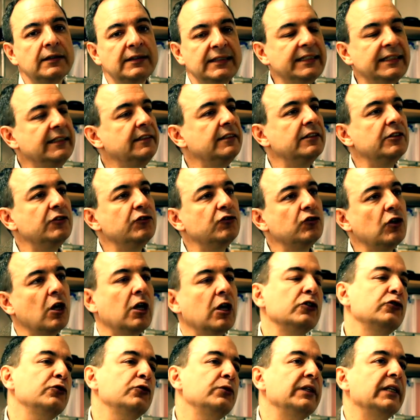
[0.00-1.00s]
teaches
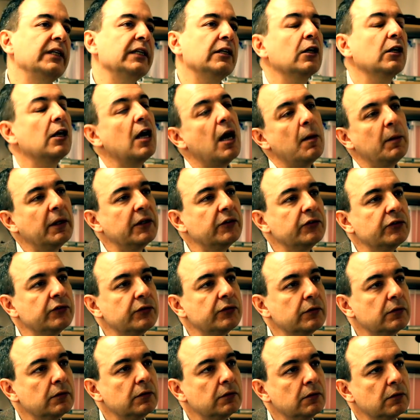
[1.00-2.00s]
Austrian
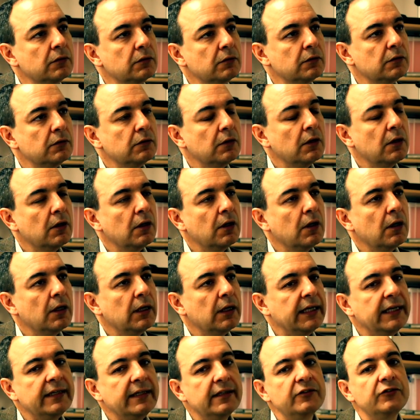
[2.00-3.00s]
economics.
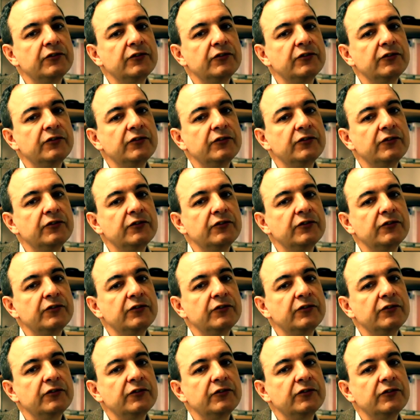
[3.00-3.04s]
It